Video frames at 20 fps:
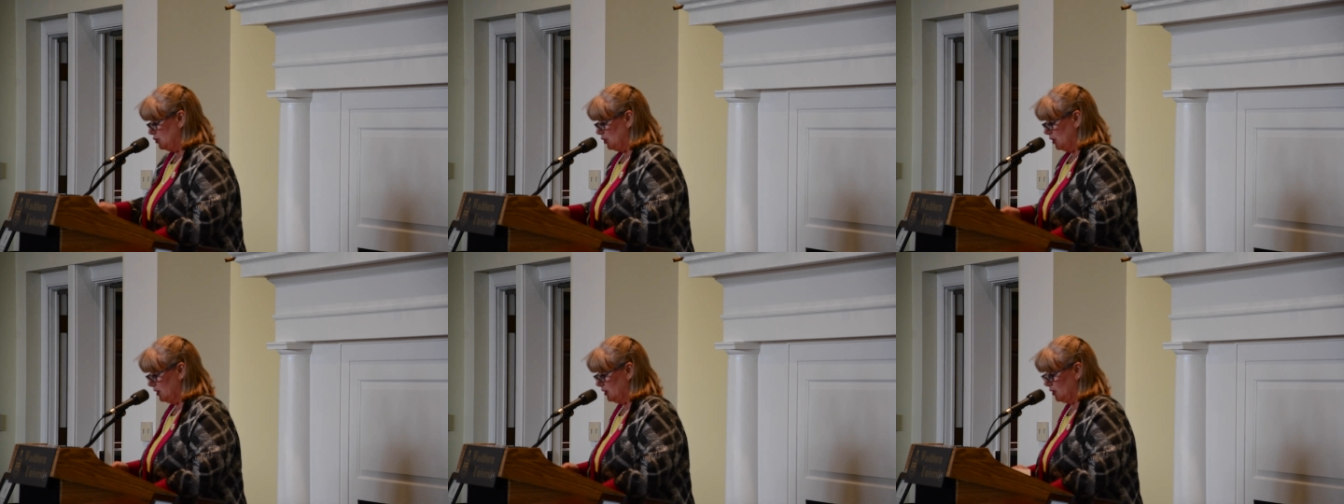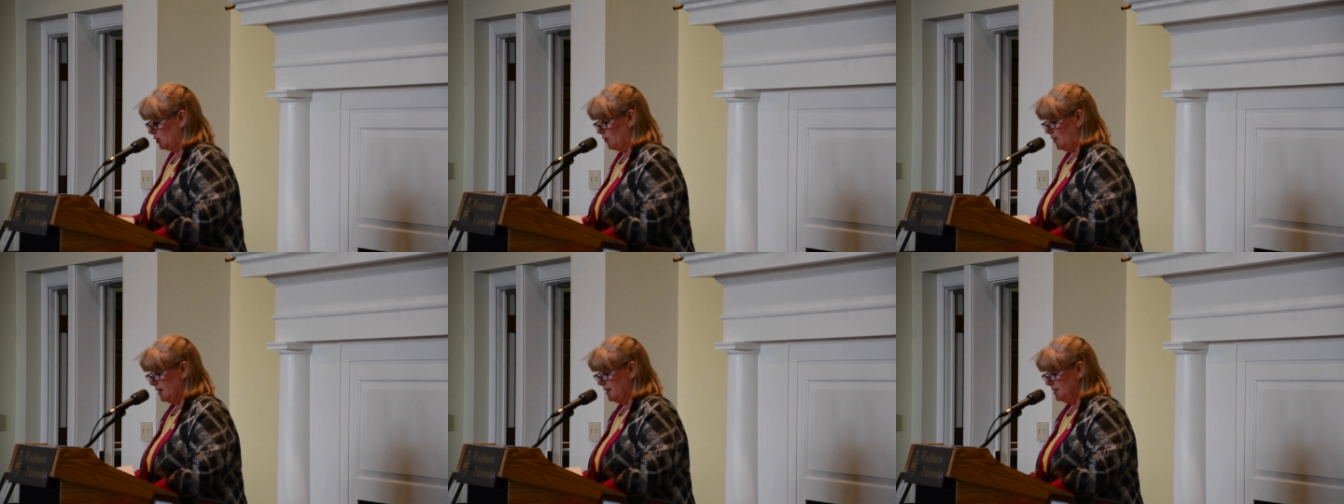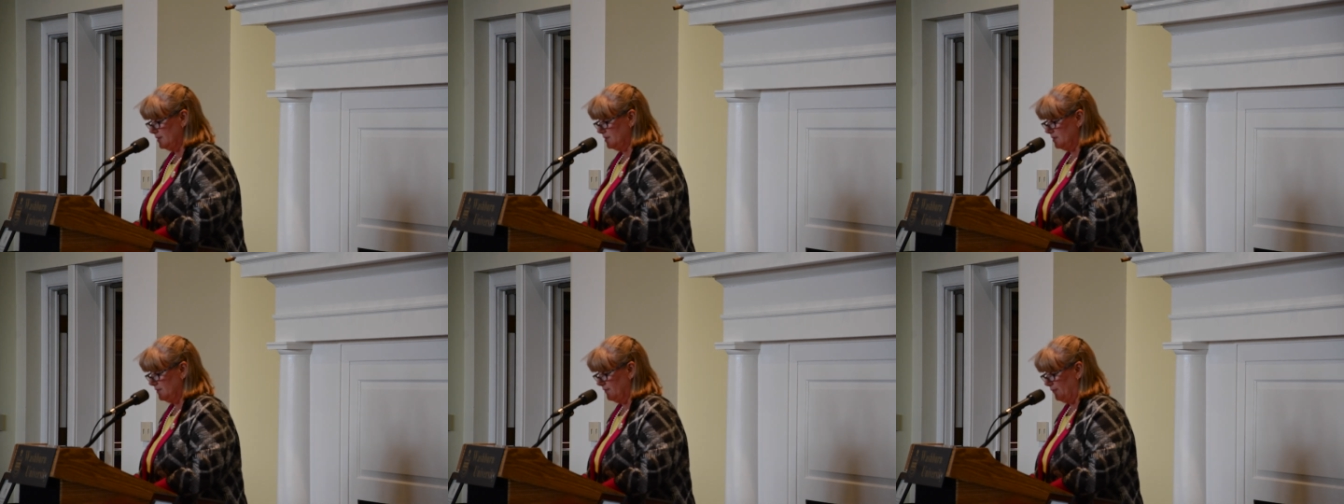John
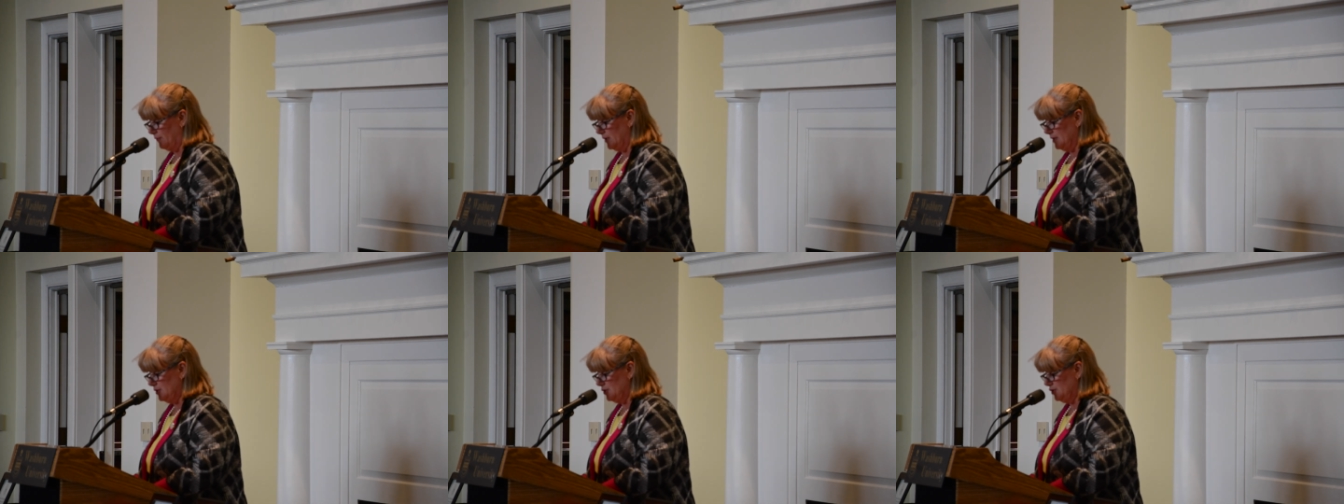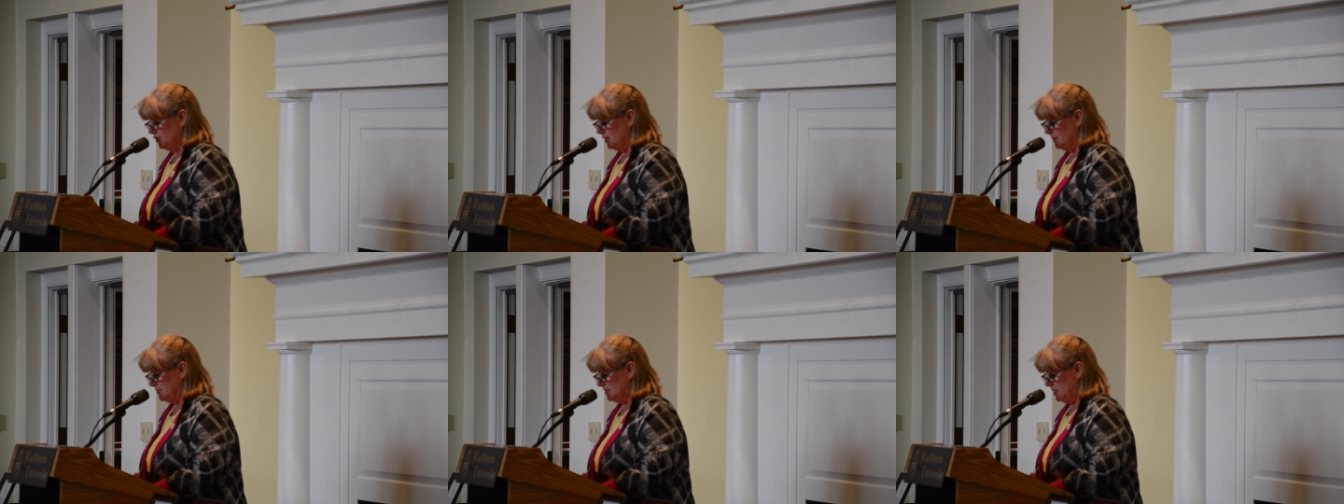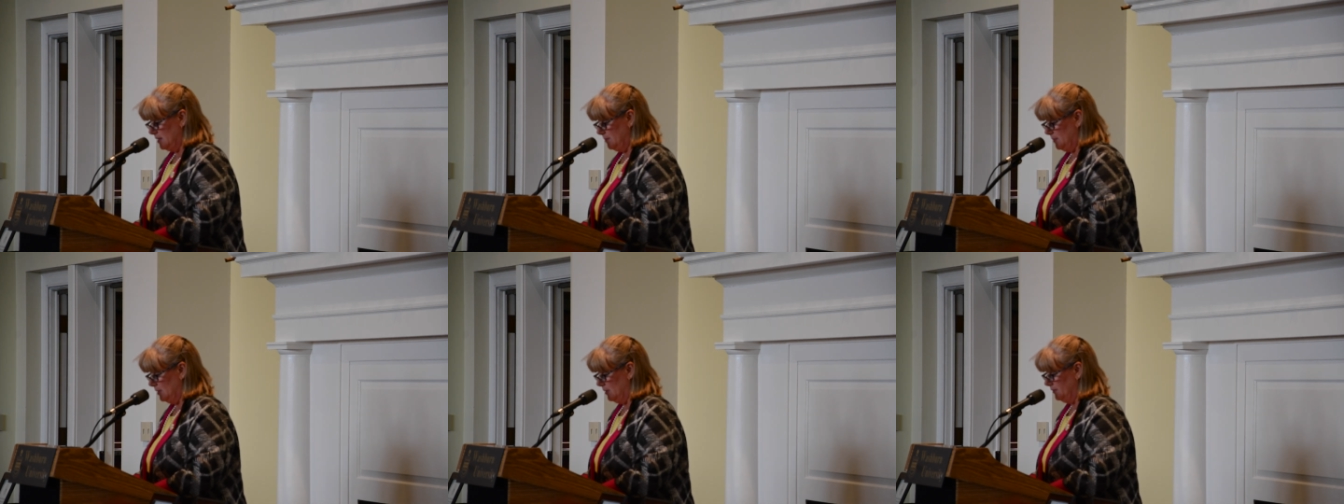credits the friendships
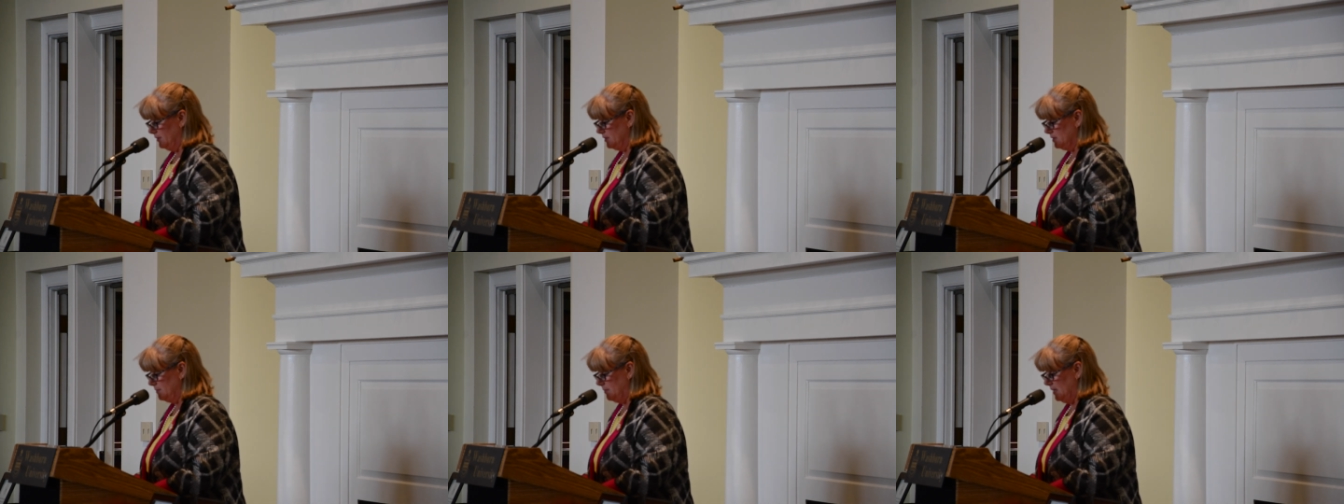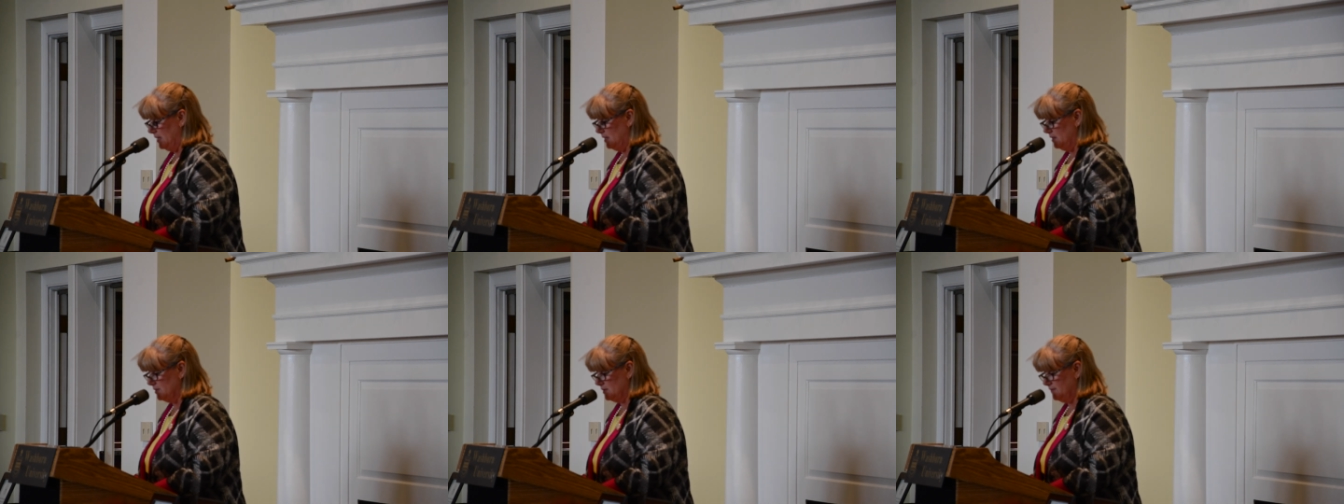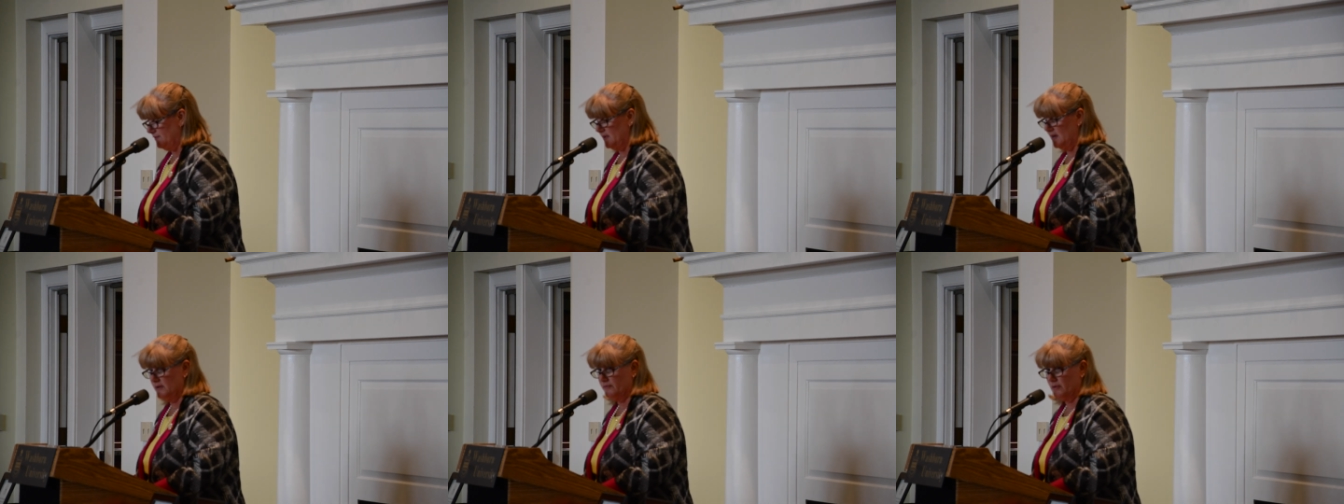he built as being
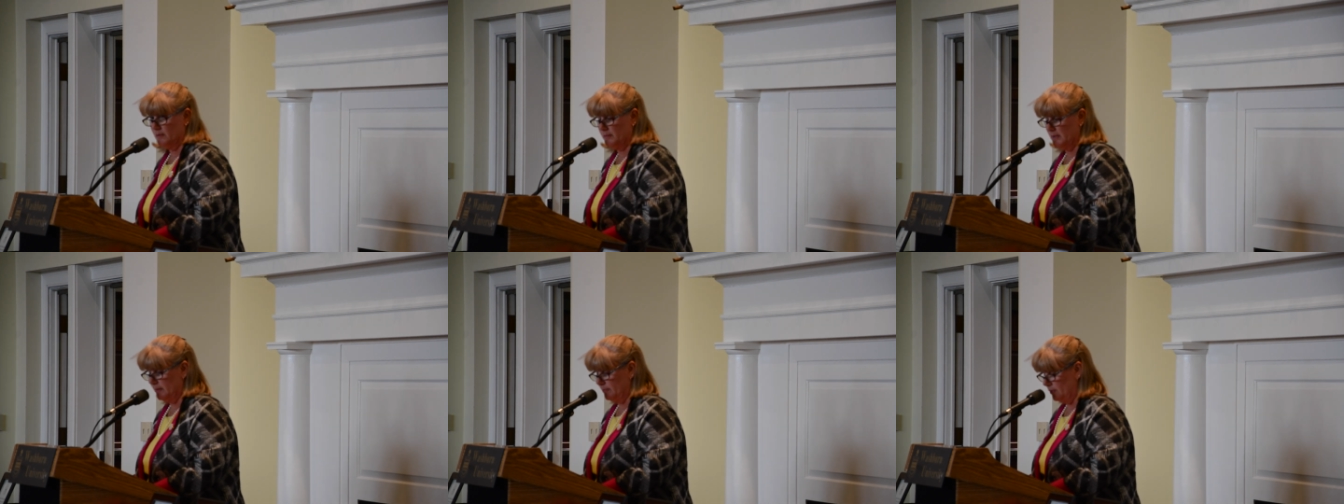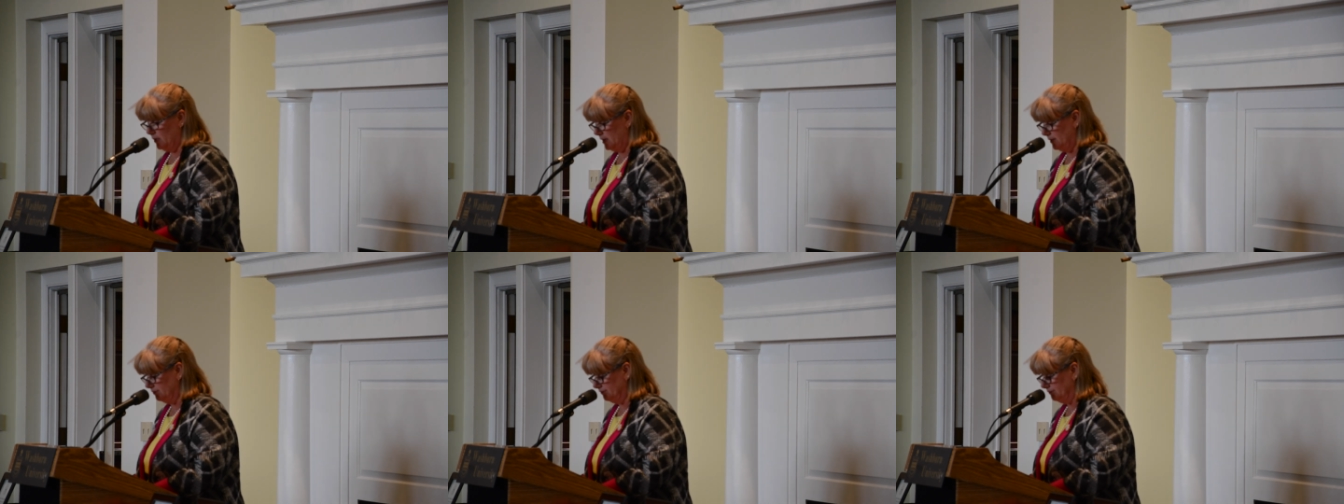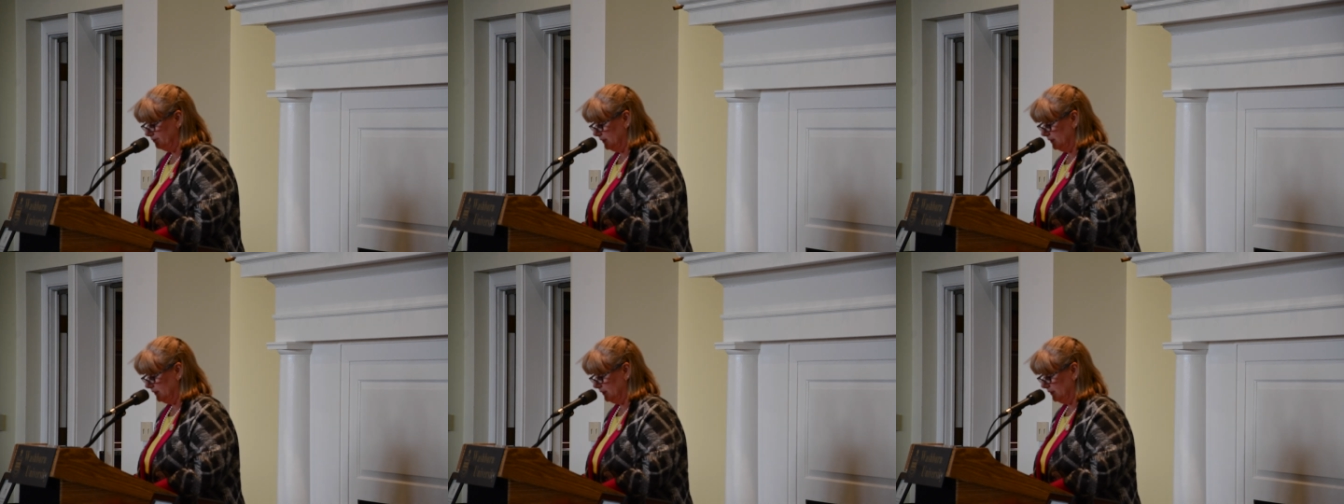his favorite memory.